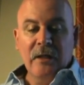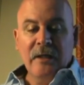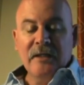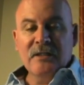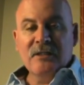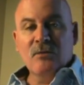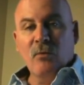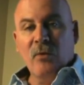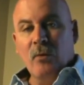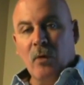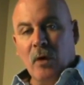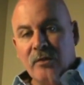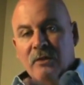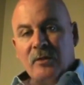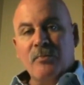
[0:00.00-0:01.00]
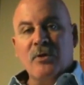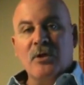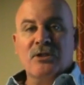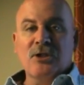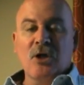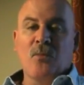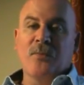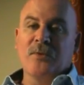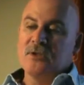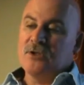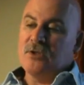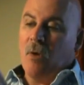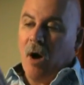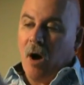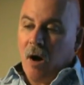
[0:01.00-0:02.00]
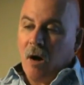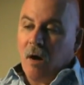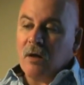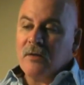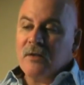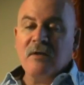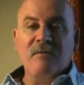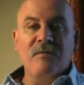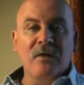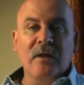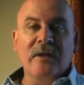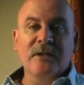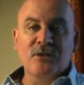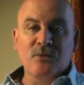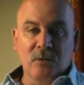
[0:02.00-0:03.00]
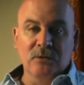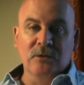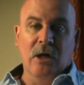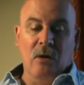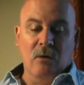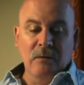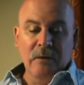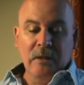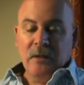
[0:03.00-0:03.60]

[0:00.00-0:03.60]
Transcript: is we want the books open so all of the affiliates will know.